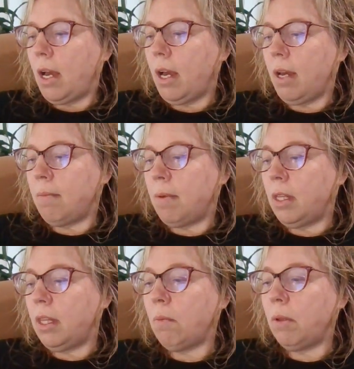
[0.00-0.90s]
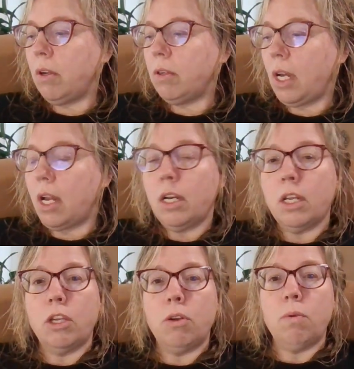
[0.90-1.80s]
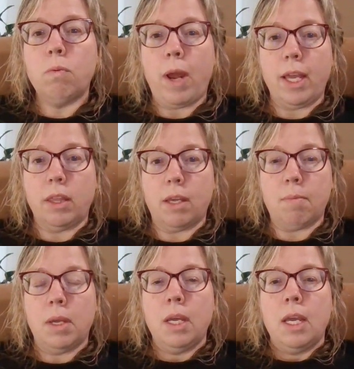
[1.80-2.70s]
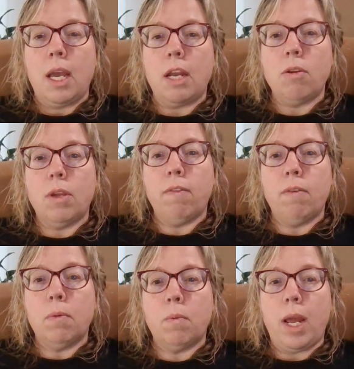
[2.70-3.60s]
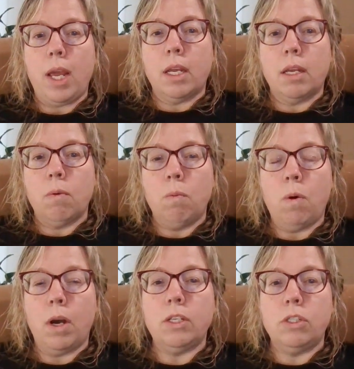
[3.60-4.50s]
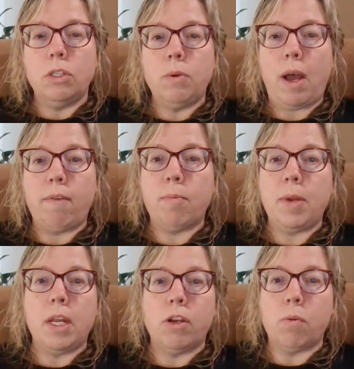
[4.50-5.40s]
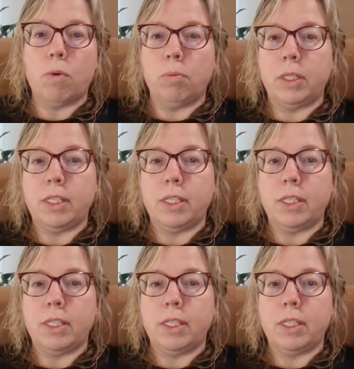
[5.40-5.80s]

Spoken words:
Then when they're done, you rank them and you give them a rank 1 to however many in your room.